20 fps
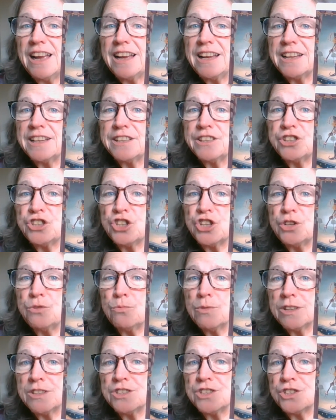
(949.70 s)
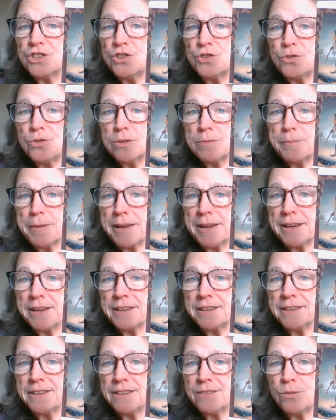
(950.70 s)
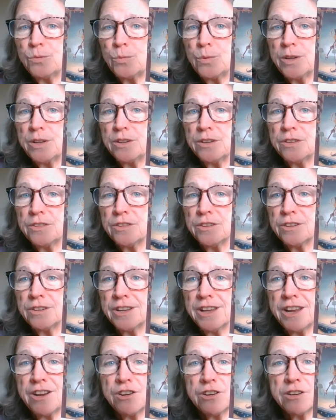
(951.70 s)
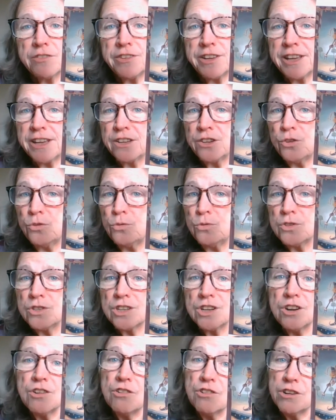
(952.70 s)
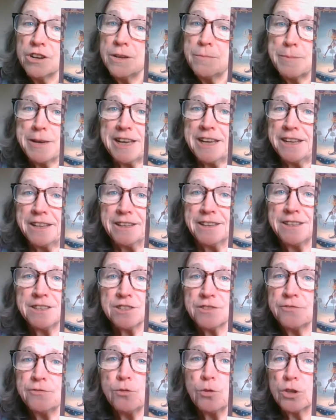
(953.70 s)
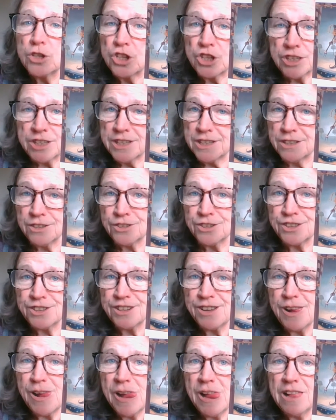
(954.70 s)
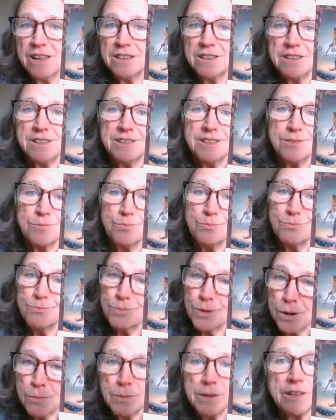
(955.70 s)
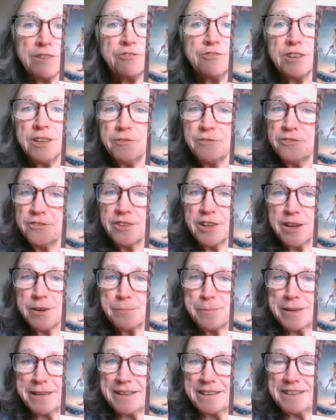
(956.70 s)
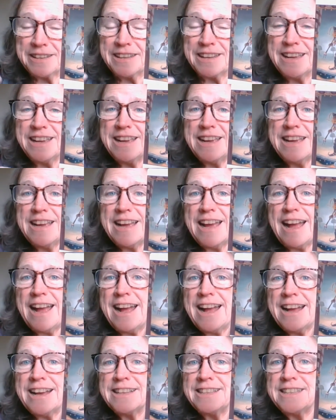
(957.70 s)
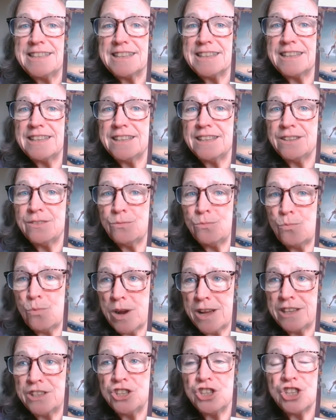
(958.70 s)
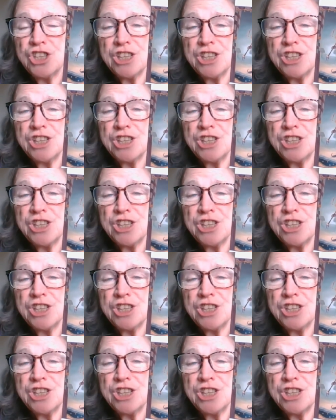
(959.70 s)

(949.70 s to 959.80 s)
and she runs into a man with a caravan who's a carny man. He's a fortune teller. He's probably a flim-flam man. And when